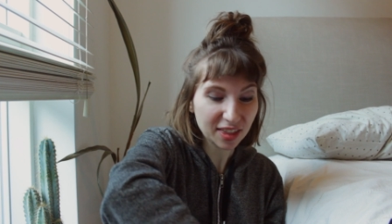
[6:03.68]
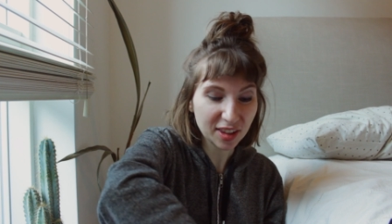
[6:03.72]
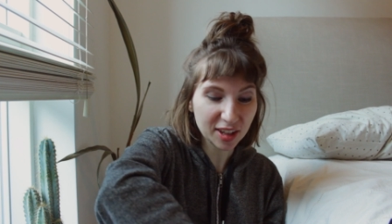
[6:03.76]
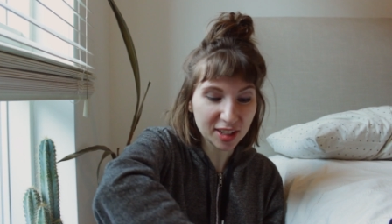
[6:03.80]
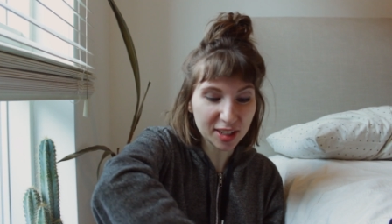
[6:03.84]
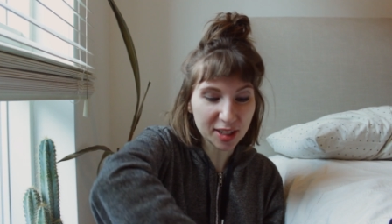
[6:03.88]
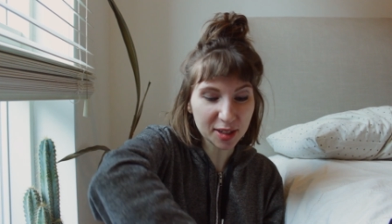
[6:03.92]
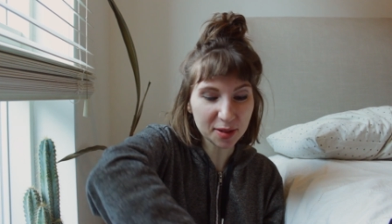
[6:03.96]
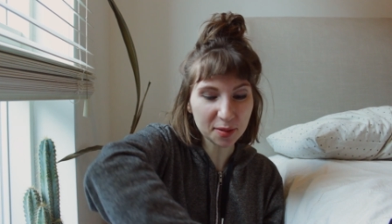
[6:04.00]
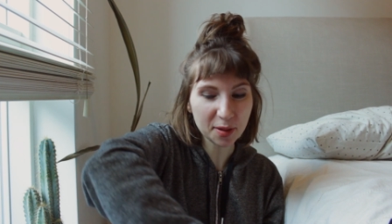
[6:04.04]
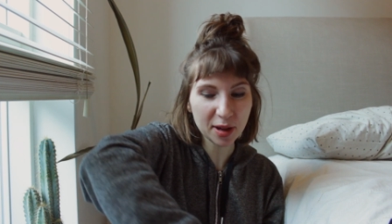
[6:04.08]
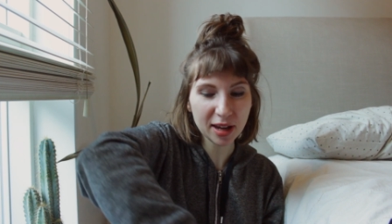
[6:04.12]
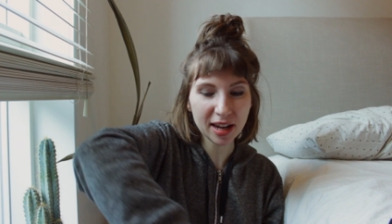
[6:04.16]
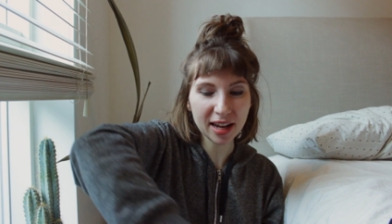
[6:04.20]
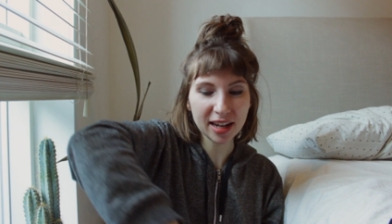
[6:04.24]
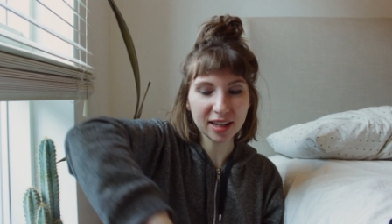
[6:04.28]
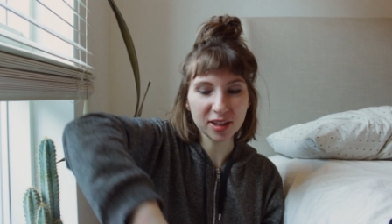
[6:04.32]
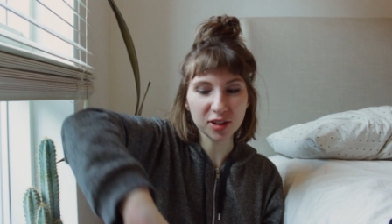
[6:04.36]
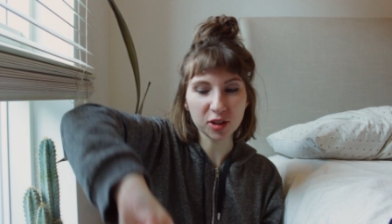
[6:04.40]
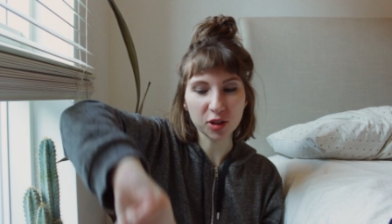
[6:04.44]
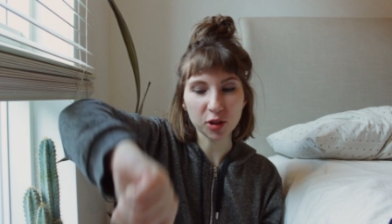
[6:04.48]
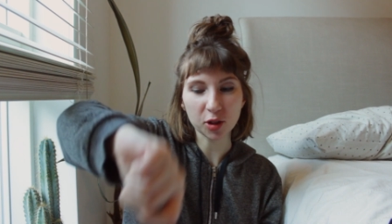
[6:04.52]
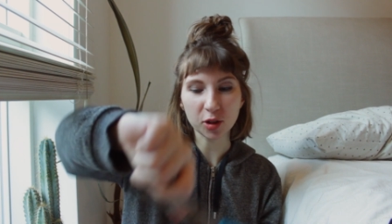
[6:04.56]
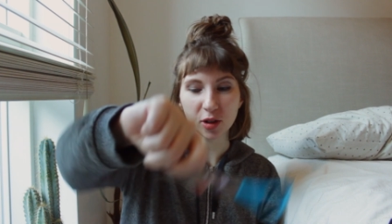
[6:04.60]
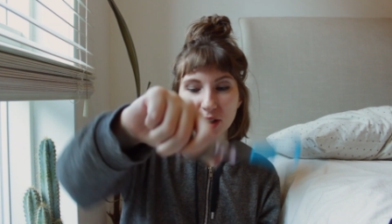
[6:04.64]
is what I
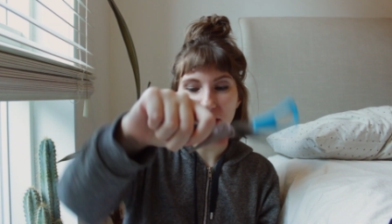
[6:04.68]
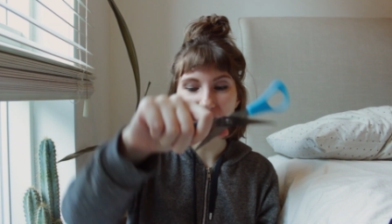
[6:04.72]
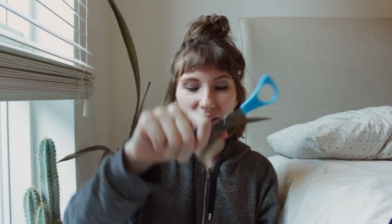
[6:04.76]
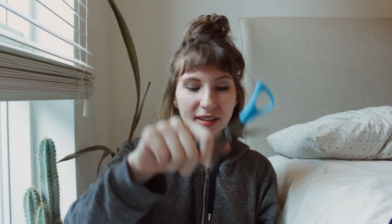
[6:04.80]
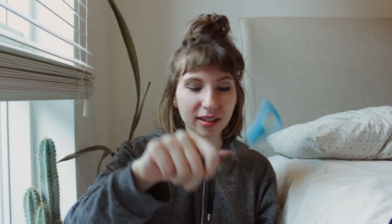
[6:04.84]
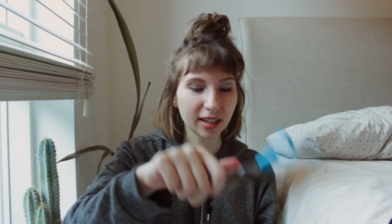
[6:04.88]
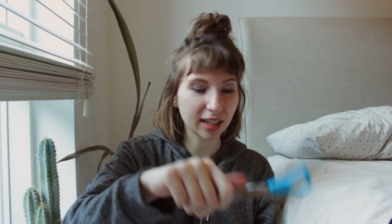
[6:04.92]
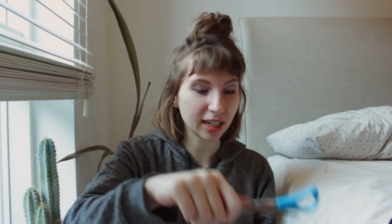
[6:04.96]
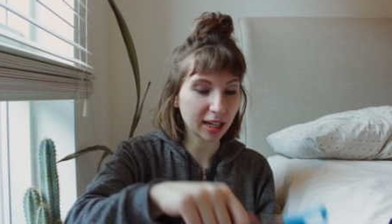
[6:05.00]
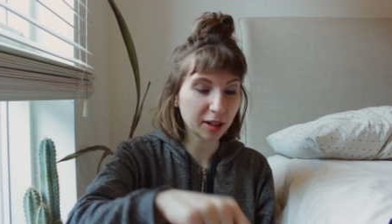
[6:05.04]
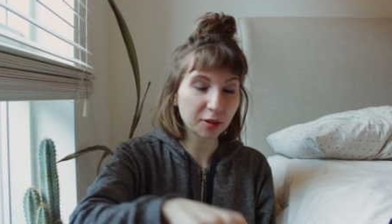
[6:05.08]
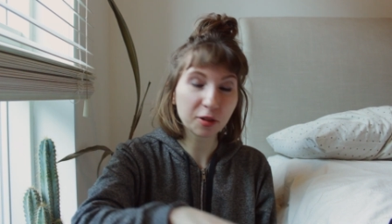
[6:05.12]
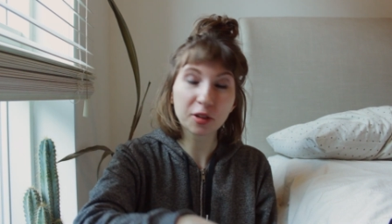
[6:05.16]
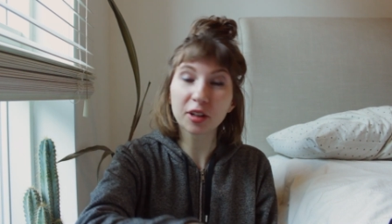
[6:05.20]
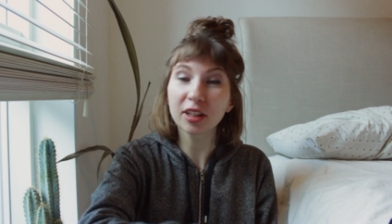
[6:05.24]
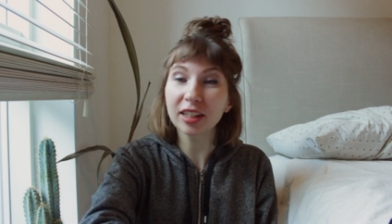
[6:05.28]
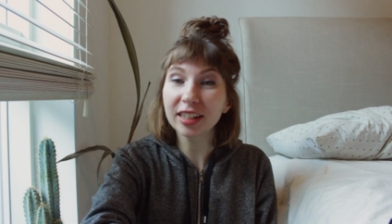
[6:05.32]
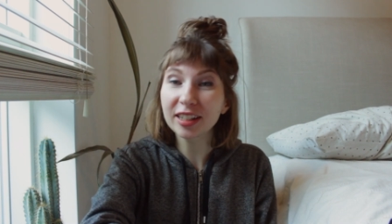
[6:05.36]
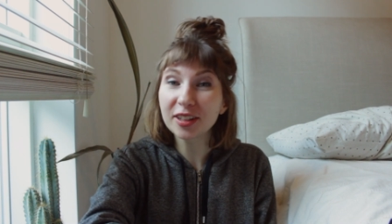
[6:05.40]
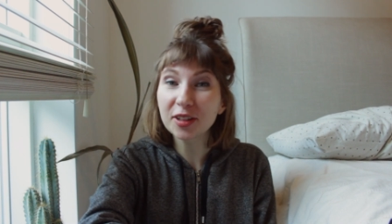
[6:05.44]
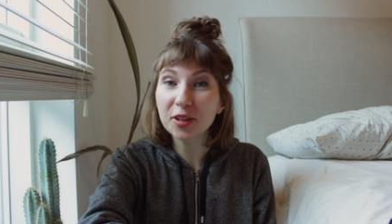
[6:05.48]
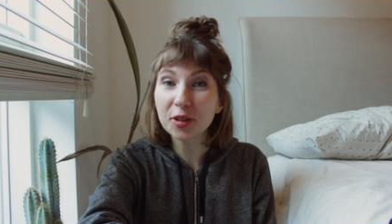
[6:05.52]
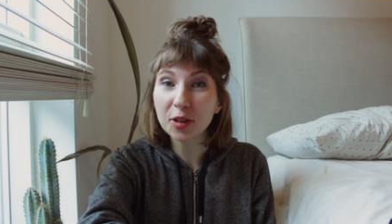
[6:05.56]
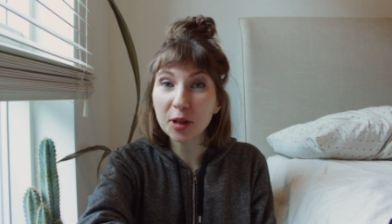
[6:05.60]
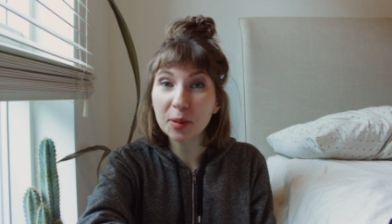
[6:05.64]
enjoy, and I
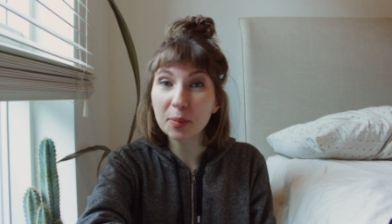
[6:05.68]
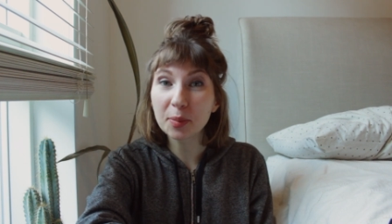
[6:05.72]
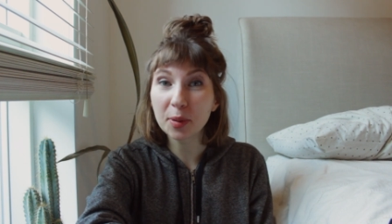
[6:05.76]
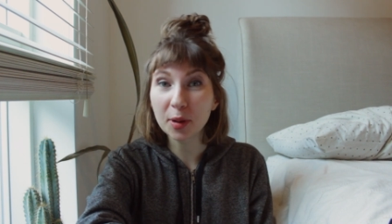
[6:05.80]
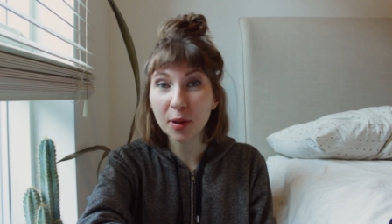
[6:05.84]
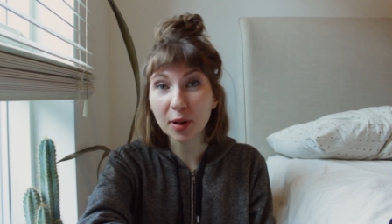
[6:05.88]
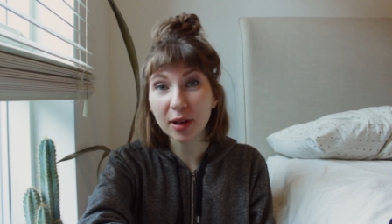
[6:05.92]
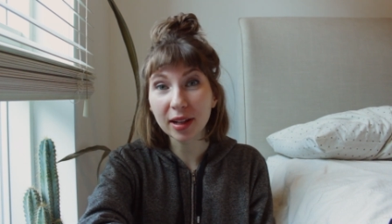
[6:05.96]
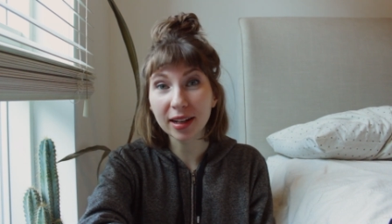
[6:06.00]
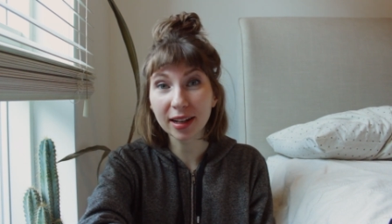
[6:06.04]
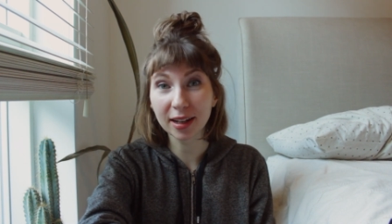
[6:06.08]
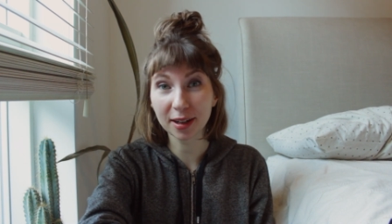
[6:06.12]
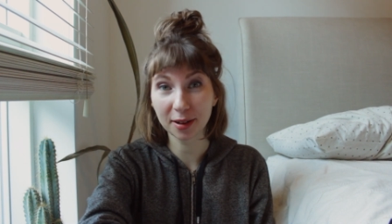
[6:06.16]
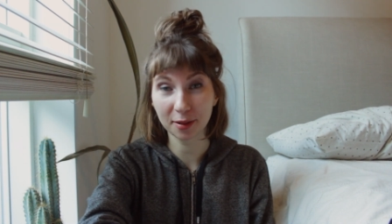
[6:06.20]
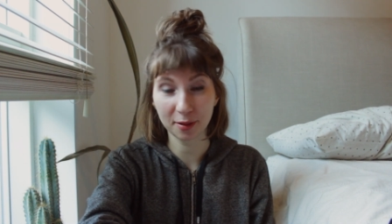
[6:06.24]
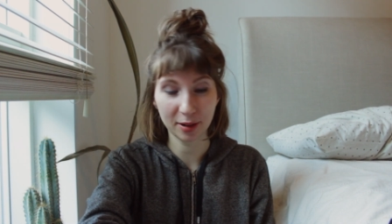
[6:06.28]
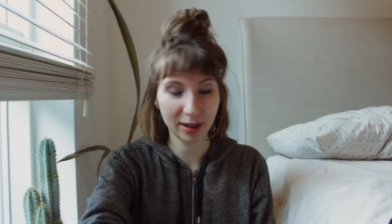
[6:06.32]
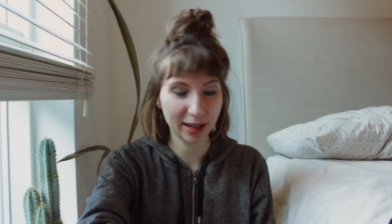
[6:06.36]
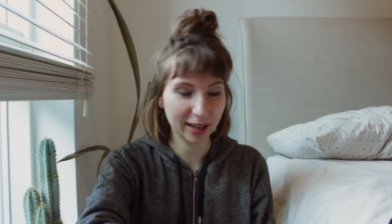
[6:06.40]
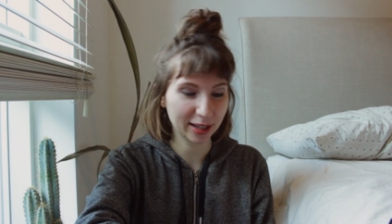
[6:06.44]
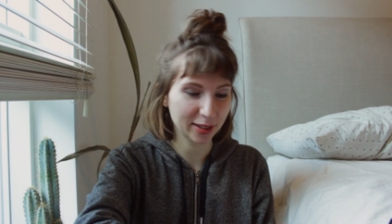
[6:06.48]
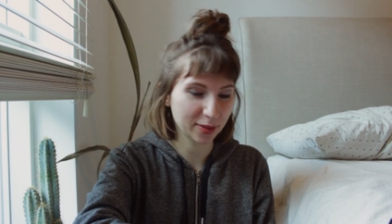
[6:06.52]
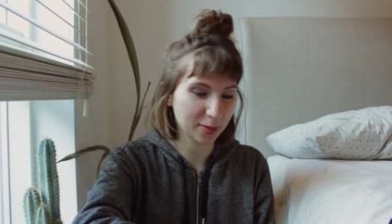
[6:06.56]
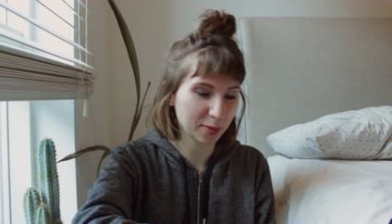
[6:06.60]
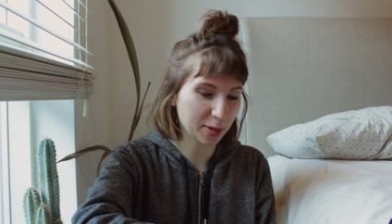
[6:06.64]
really enjoy putting it
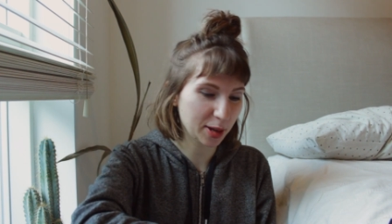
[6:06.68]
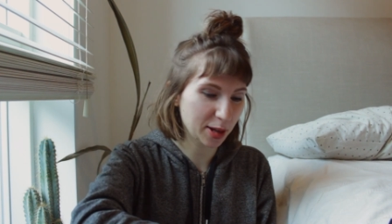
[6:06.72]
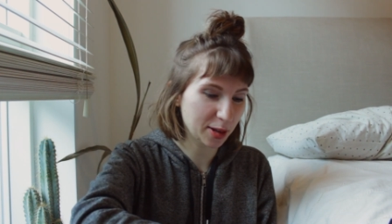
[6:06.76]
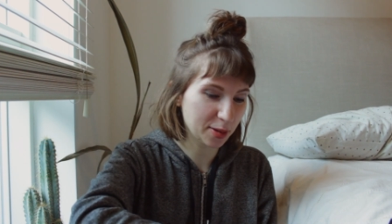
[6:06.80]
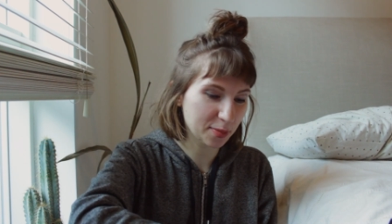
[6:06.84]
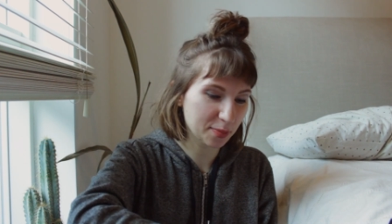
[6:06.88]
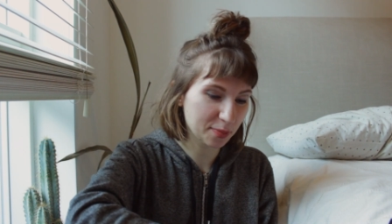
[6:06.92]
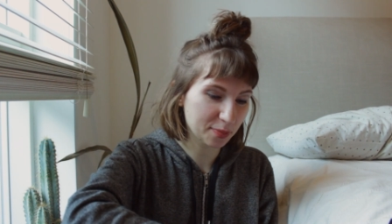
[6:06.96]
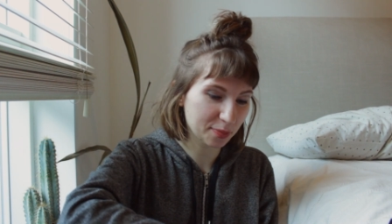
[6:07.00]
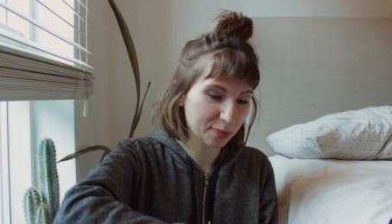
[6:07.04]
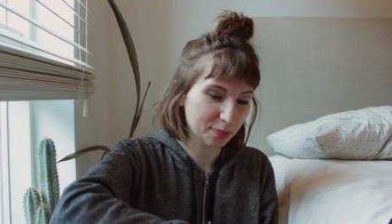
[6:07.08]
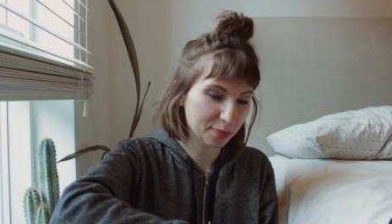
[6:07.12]
away as well.